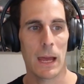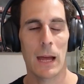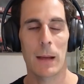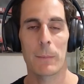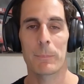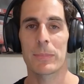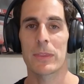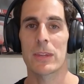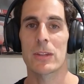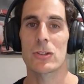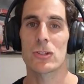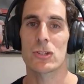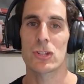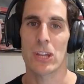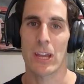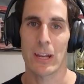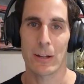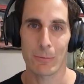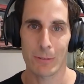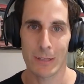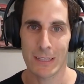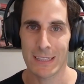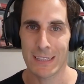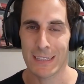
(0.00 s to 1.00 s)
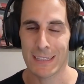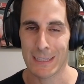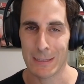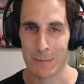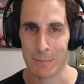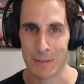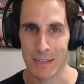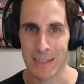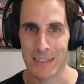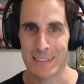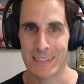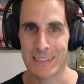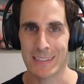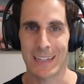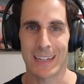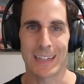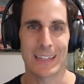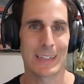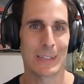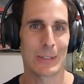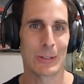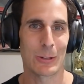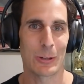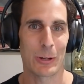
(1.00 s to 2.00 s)
Generally, Kimi Antonelli
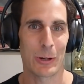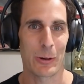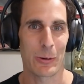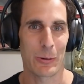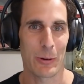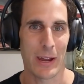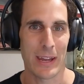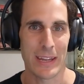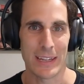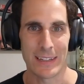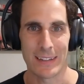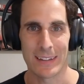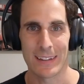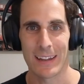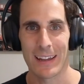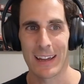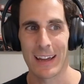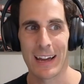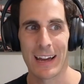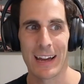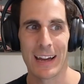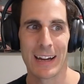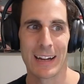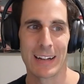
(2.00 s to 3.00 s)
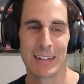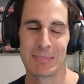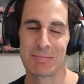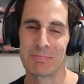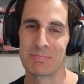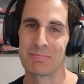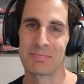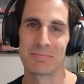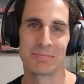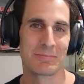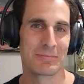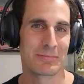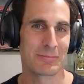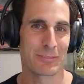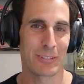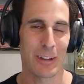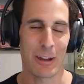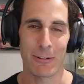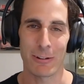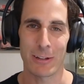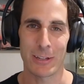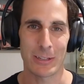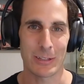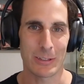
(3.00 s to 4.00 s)
looked great.
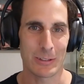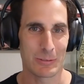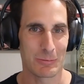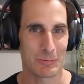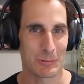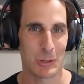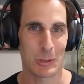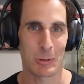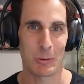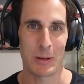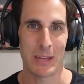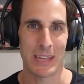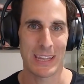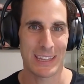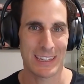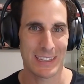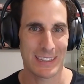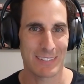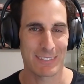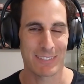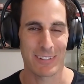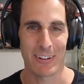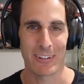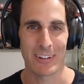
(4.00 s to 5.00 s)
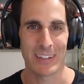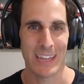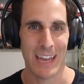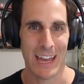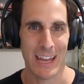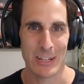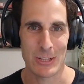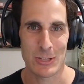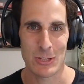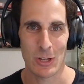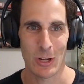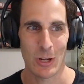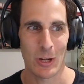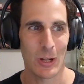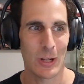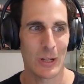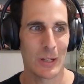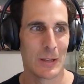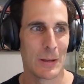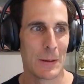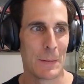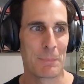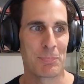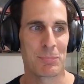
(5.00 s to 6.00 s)
Very quick, very agile,
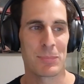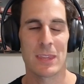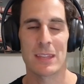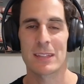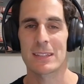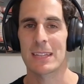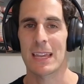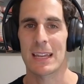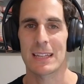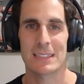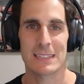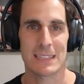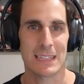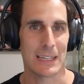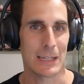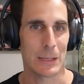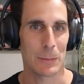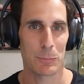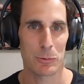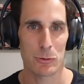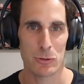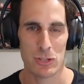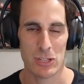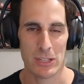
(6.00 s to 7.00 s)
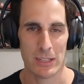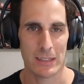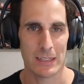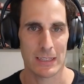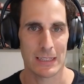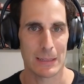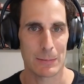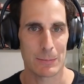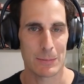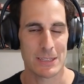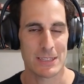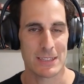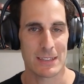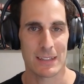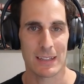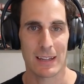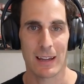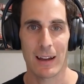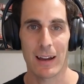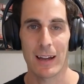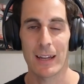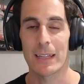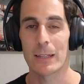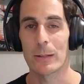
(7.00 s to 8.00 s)
testing and pushing the limits of the
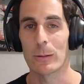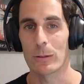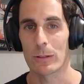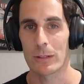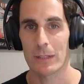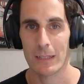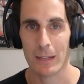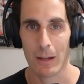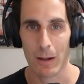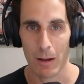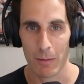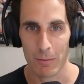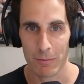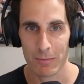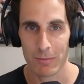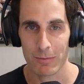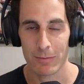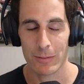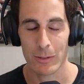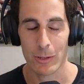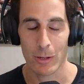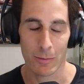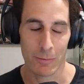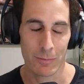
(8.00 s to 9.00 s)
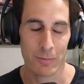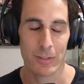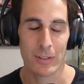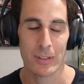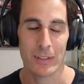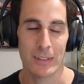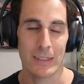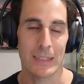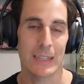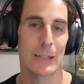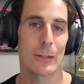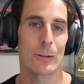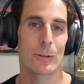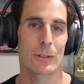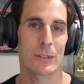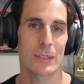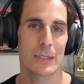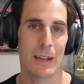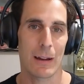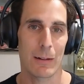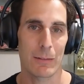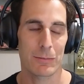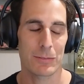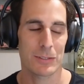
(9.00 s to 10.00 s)
car. He looked confident, he looked
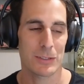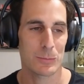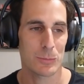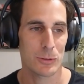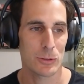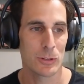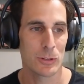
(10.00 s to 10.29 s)
comfortable,